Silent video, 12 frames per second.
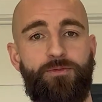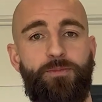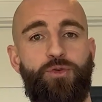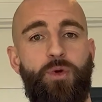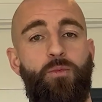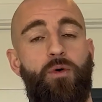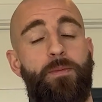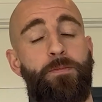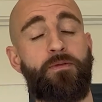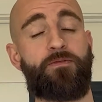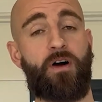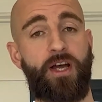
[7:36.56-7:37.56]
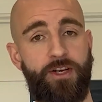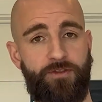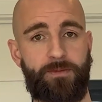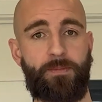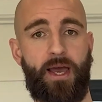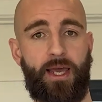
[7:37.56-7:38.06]
between what the provider
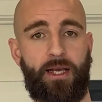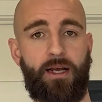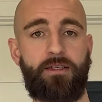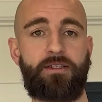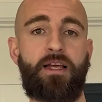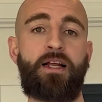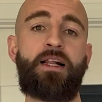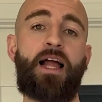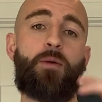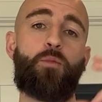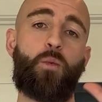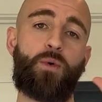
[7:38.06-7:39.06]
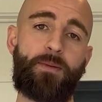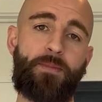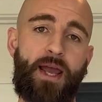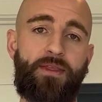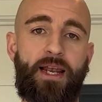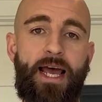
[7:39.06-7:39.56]
is paying us and what we
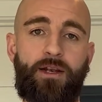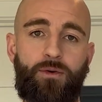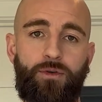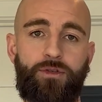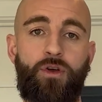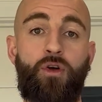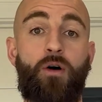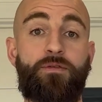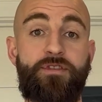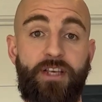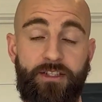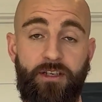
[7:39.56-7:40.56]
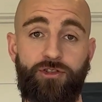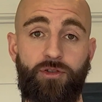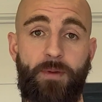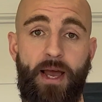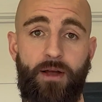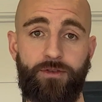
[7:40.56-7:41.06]
pay the landlord of
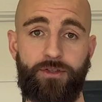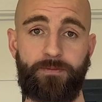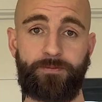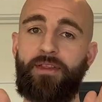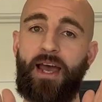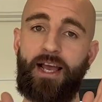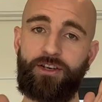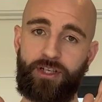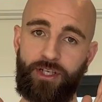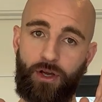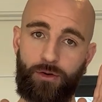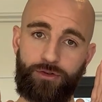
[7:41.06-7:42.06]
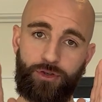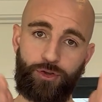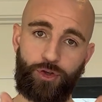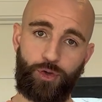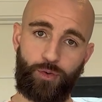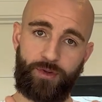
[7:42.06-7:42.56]
£600. That actually goes to
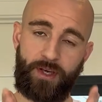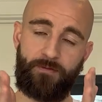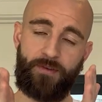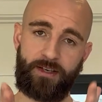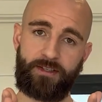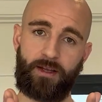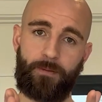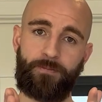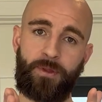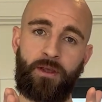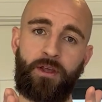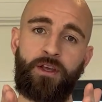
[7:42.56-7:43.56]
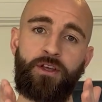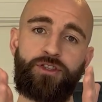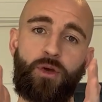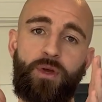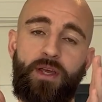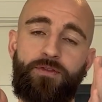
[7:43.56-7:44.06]
you, the investor.
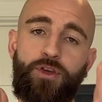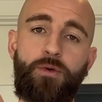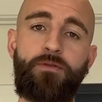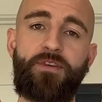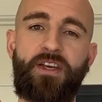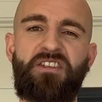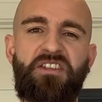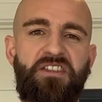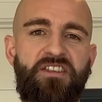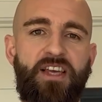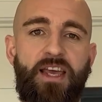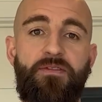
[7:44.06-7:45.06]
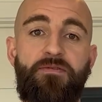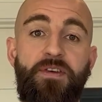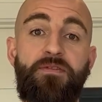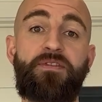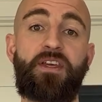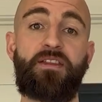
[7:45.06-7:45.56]
So if you invested, say,
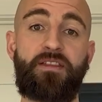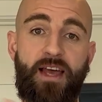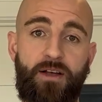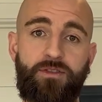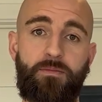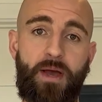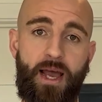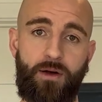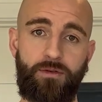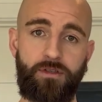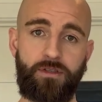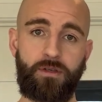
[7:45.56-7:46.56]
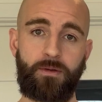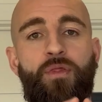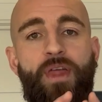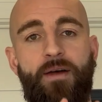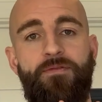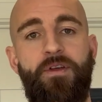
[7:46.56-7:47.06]
£15,000,
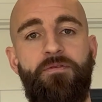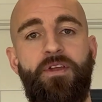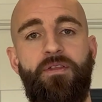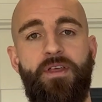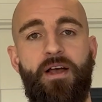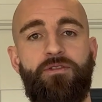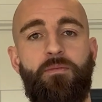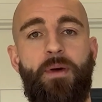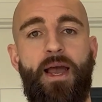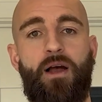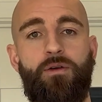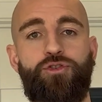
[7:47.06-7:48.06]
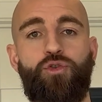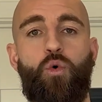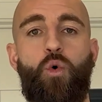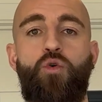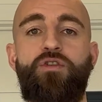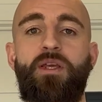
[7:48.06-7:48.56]
that £15,000
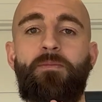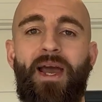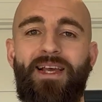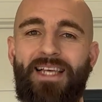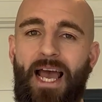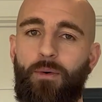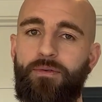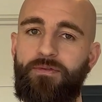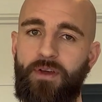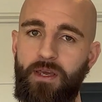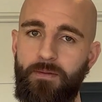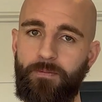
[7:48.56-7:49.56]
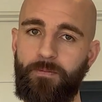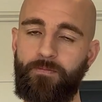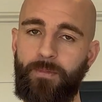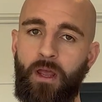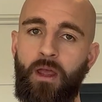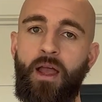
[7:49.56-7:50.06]
already pays our fee,
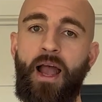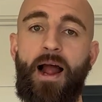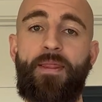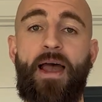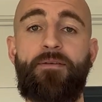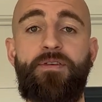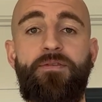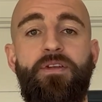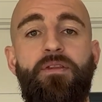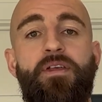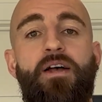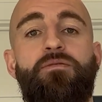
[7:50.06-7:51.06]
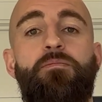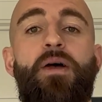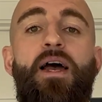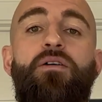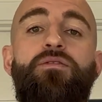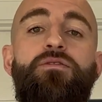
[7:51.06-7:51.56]
and that
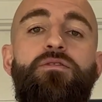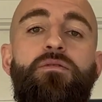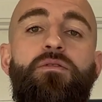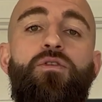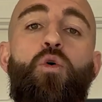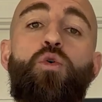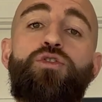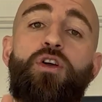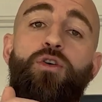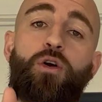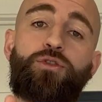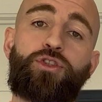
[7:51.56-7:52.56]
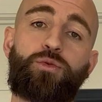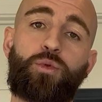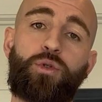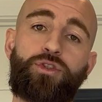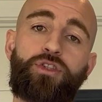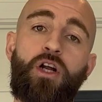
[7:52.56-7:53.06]
£15,000 also goes
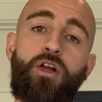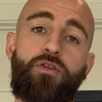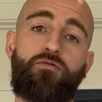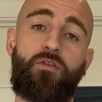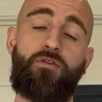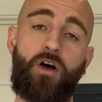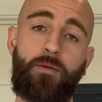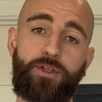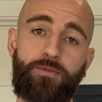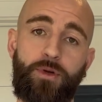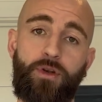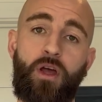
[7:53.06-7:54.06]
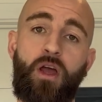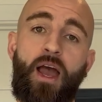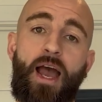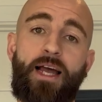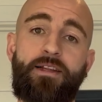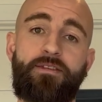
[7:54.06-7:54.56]
towards the refurbishment
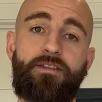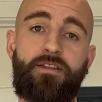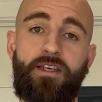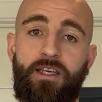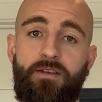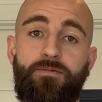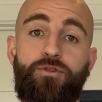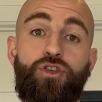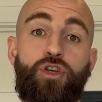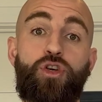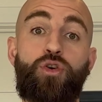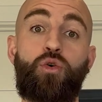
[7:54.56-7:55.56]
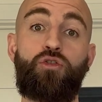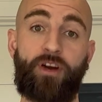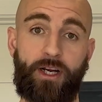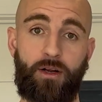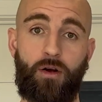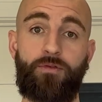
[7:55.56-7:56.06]
and the
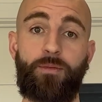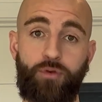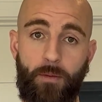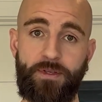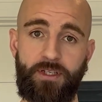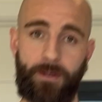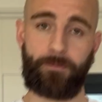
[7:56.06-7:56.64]
securing of the property.